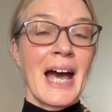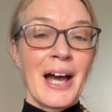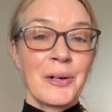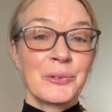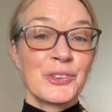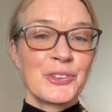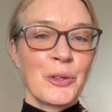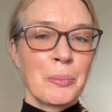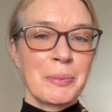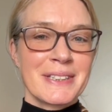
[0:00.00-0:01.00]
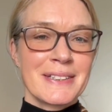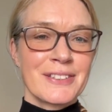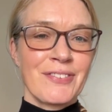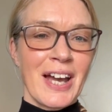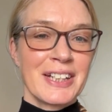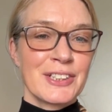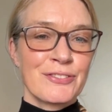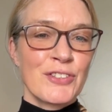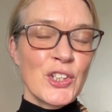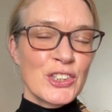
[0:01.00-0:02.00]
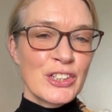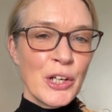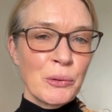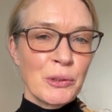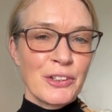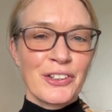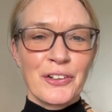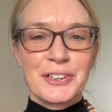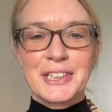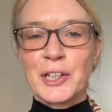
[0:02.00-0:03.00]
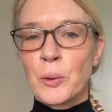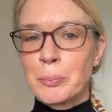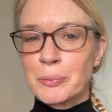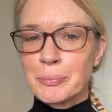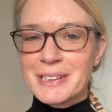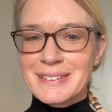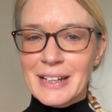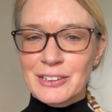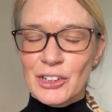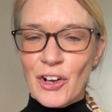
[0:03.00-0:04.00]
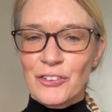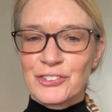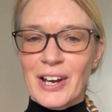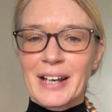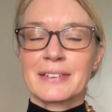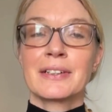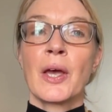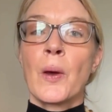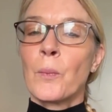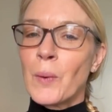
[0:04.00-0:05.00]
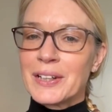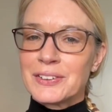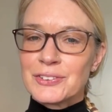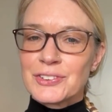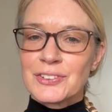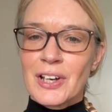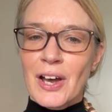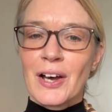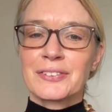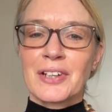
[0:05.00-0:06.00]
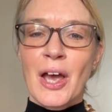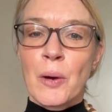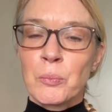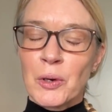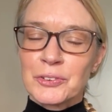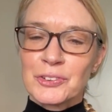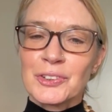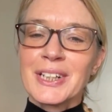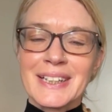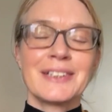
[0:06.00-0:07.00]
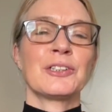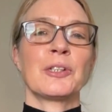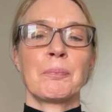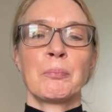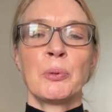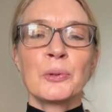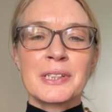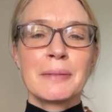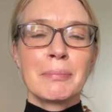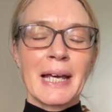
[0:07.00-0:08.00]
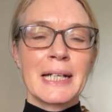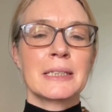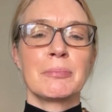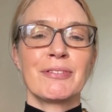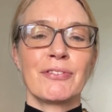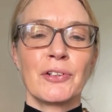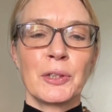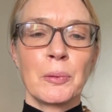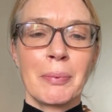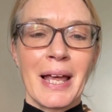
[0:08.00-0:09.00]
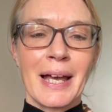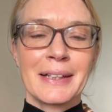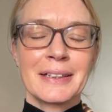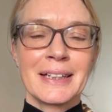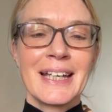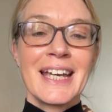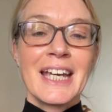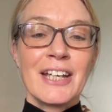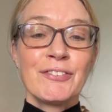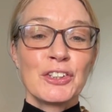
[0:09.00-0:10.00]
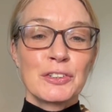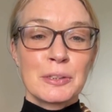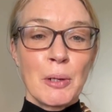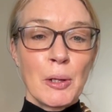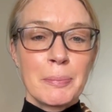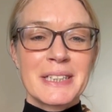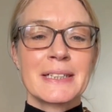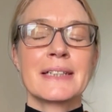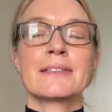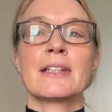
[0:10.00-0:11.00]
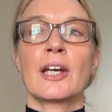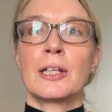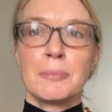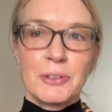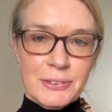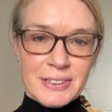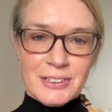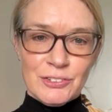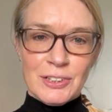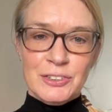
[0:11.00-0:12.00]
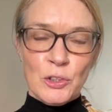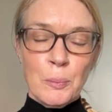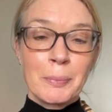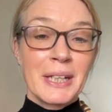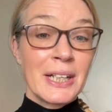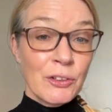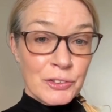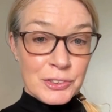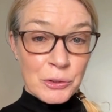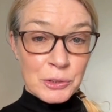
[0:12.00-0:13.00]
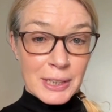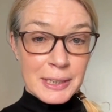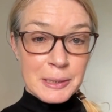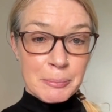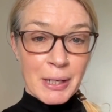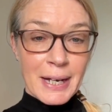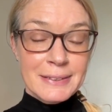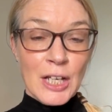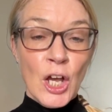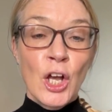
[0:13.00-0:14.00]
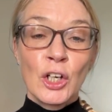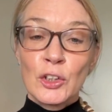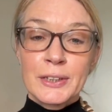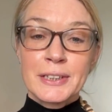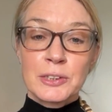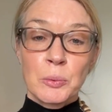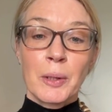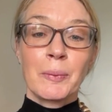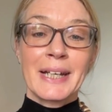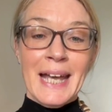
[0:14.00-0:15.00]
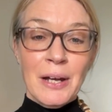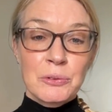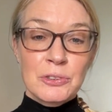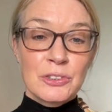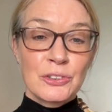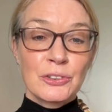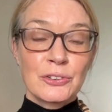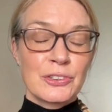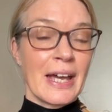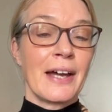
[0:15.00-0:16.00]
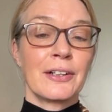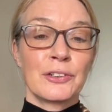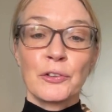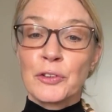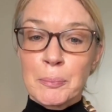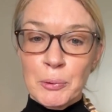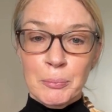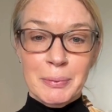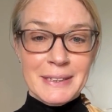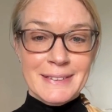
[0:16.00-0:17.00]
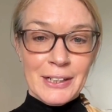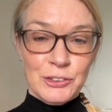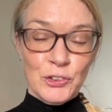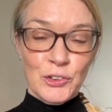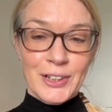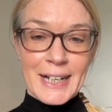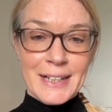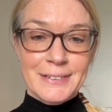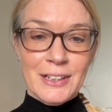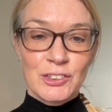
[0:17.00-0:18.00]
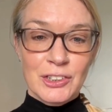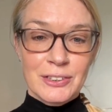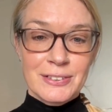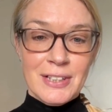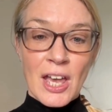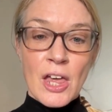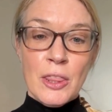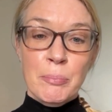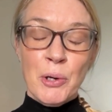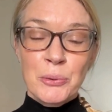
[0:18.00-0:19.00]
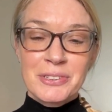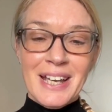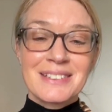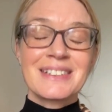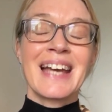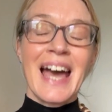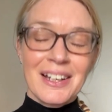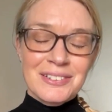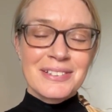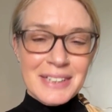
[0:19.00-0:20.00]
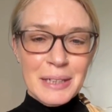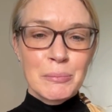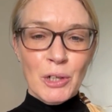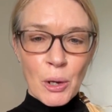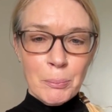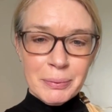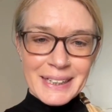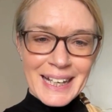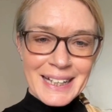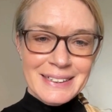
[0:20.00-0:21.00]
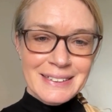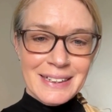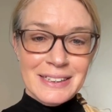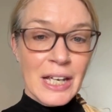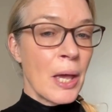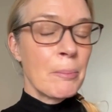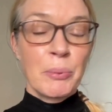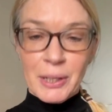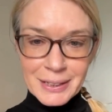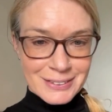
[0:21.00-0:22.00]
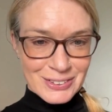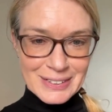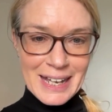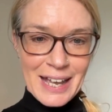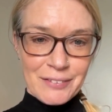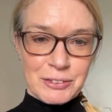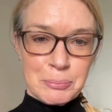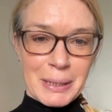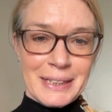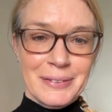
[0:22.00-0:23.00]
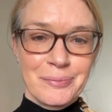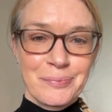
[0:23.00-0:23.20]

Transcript: How does your business find its first local authority or public sector contract? Where do you start and what do you need to put in place before you apply? If you're a small business, a community interest company or a social enterprise looking to work with councils and other public sector organisations, the process can seem complicated, but it doesn't have to be.